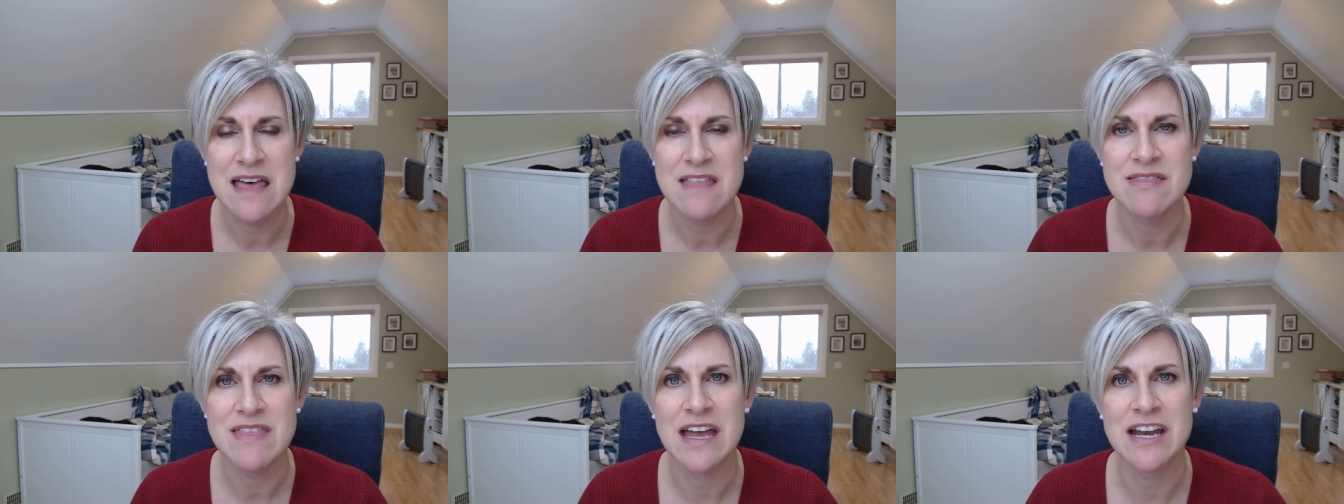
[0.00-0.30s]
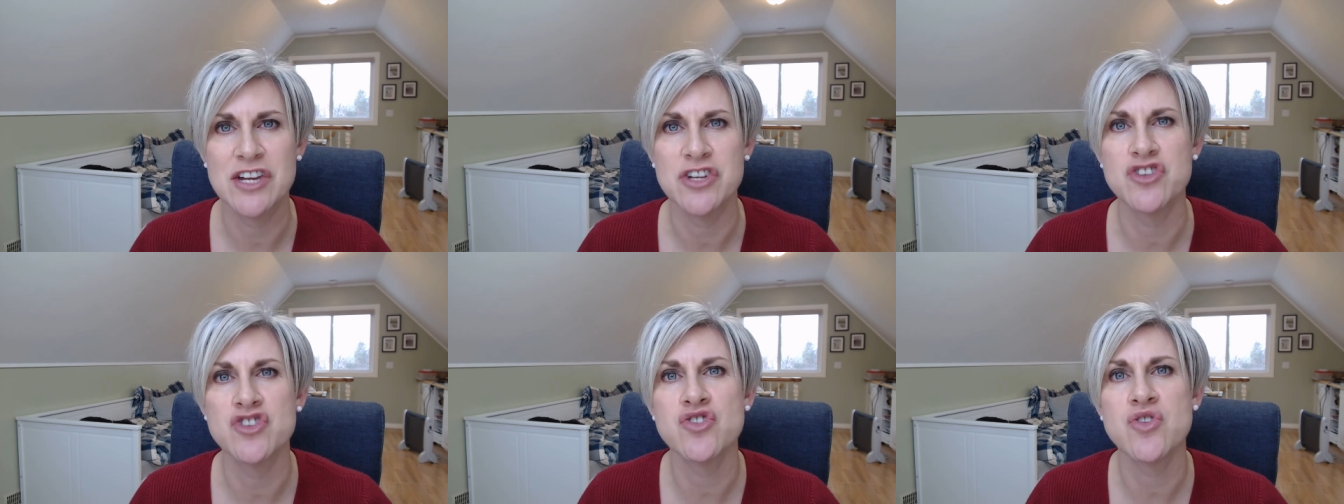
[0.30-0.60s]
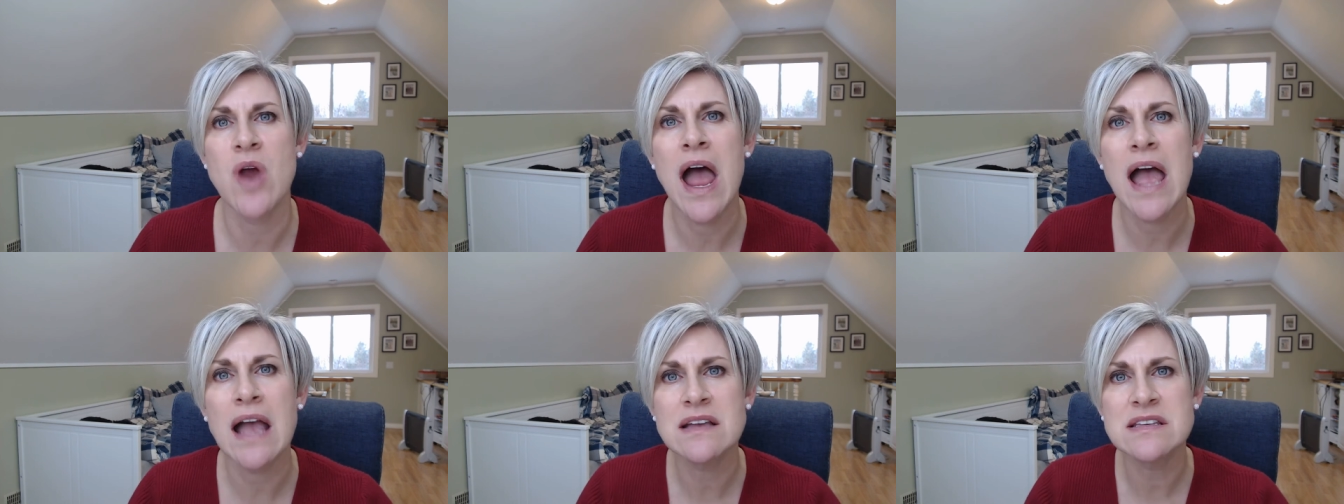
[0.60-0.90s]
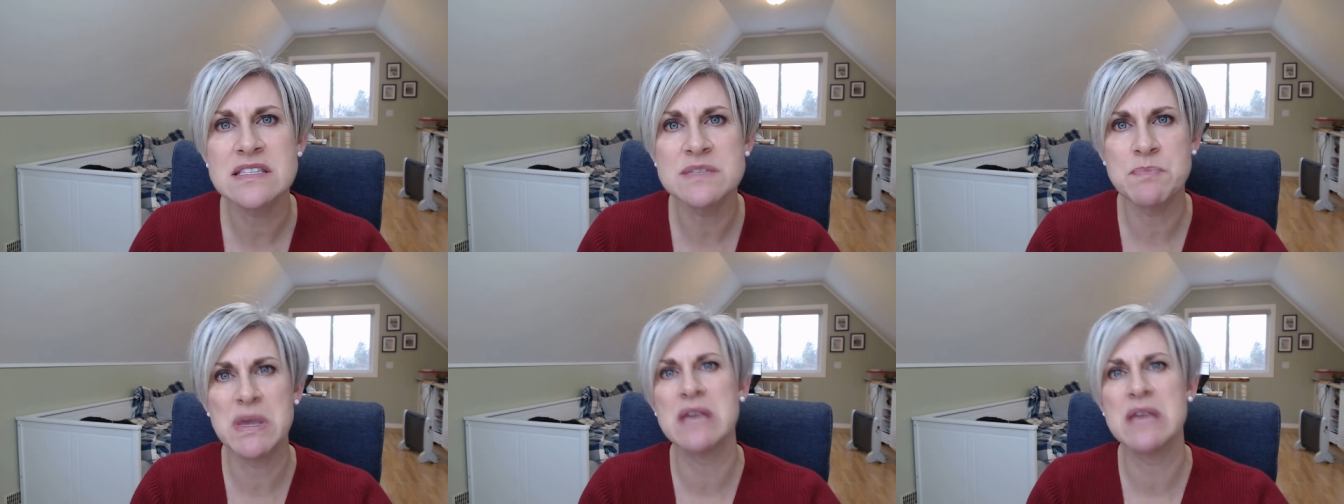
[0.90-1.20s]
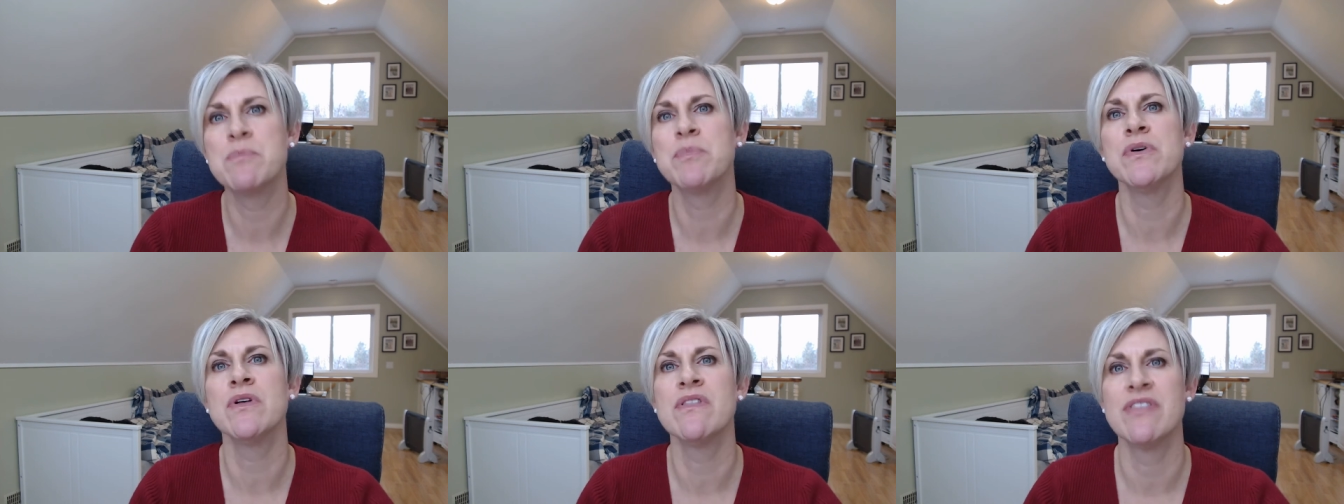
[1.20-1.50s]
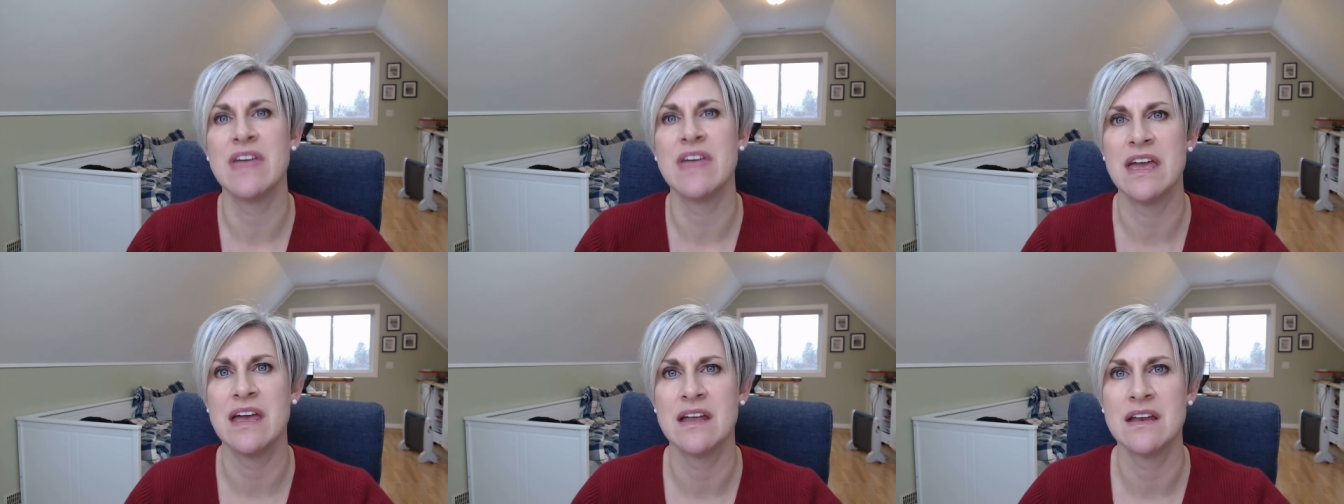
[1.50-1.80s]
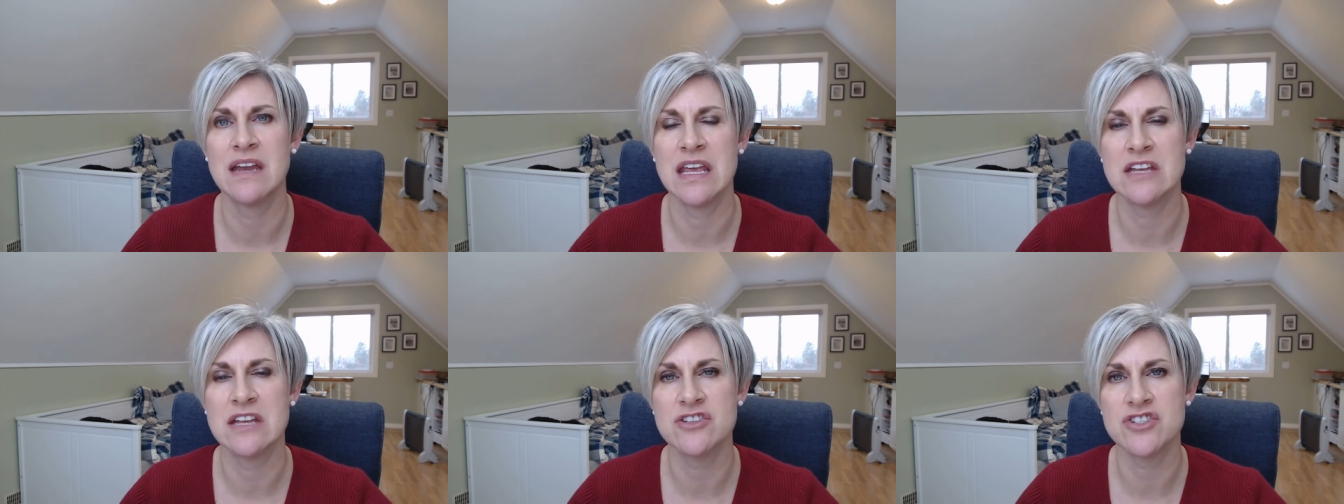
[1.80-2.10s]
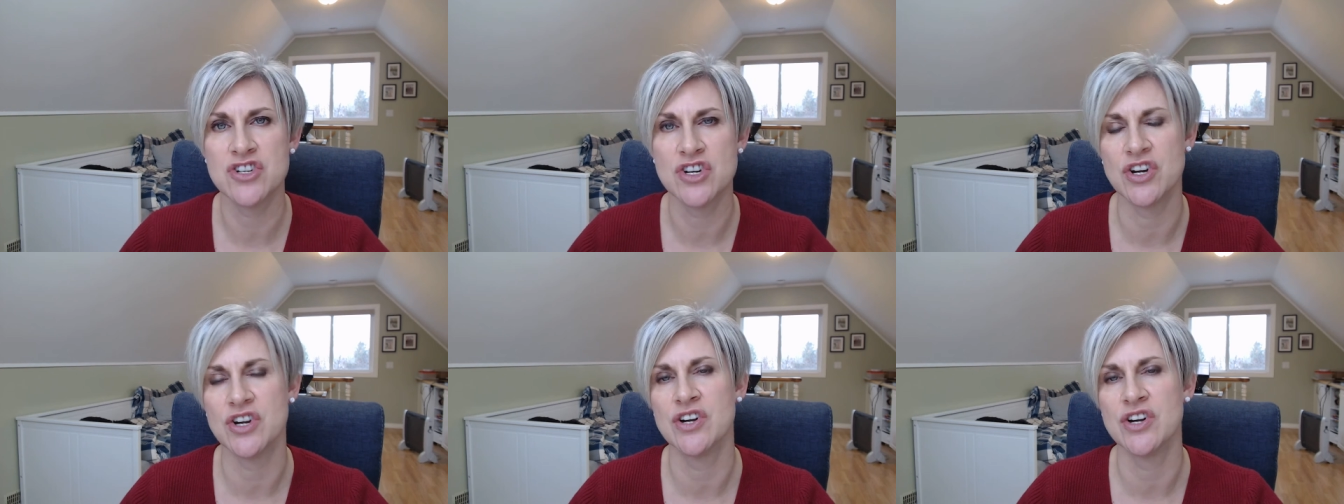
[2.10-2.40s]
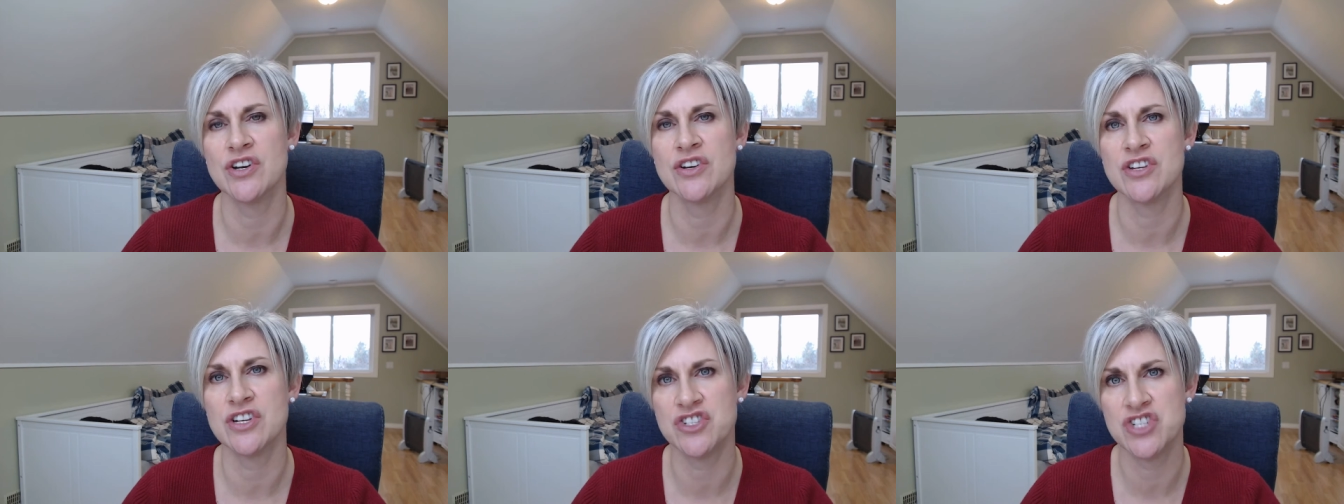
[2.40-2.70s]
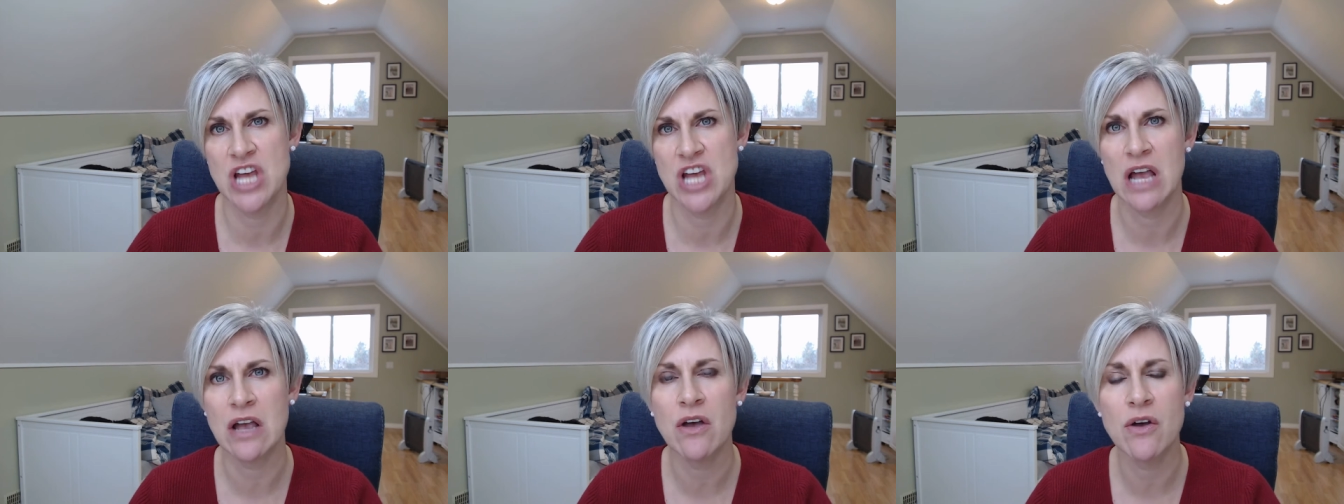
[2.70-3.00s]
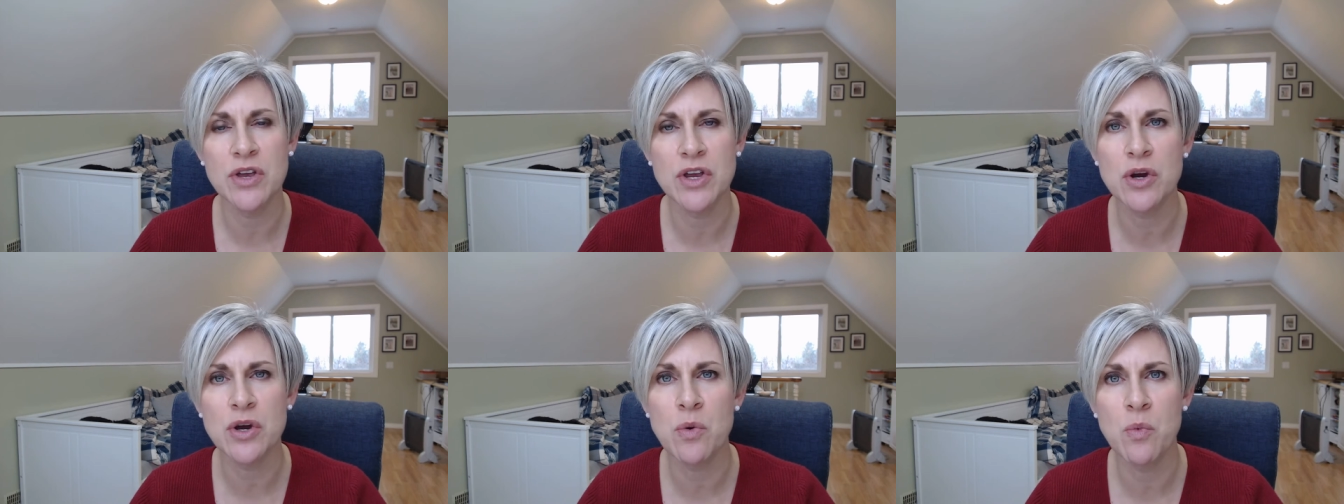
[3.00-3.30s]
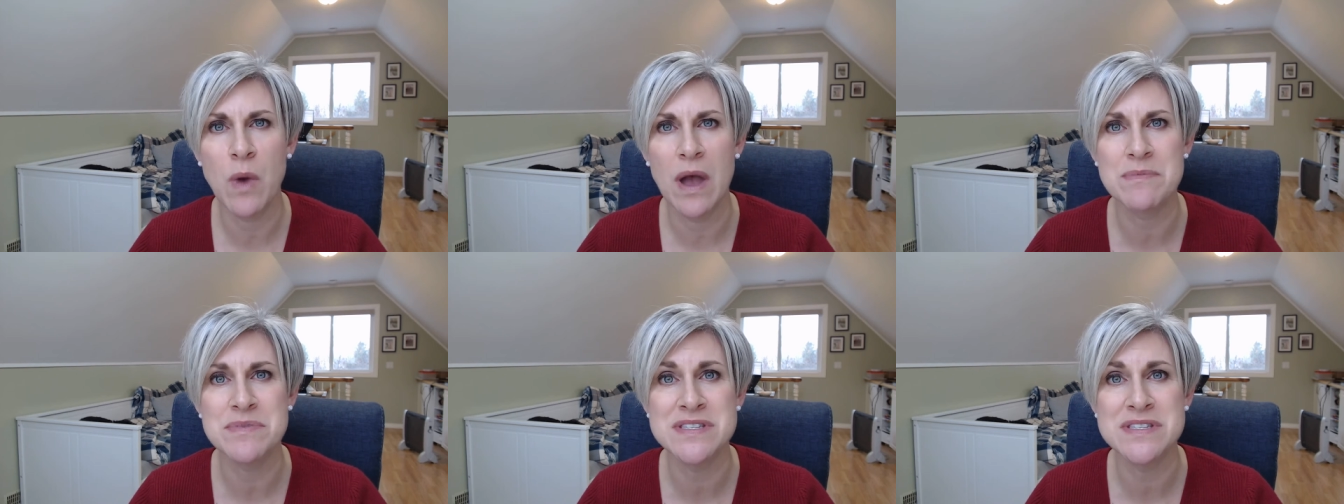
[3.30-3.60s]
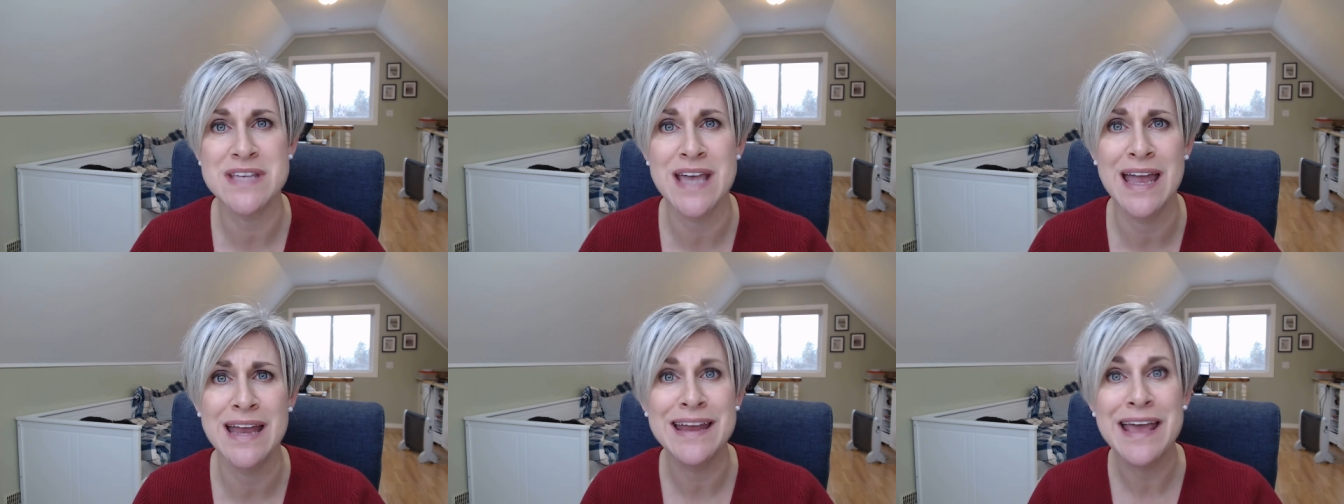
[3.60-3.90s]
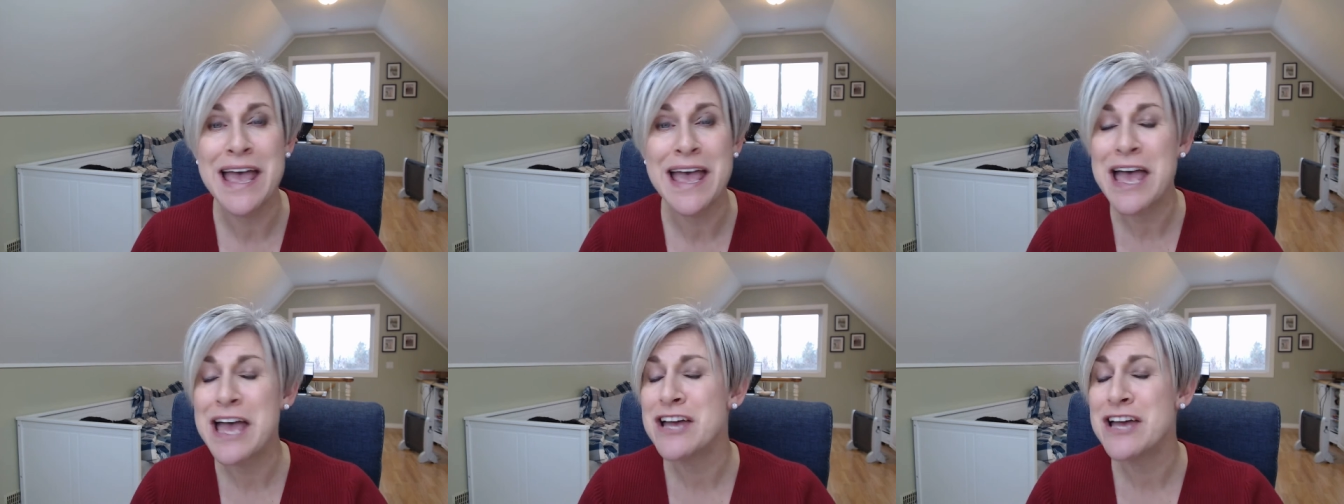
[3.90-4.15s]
that attracts people then in turn to check out your website,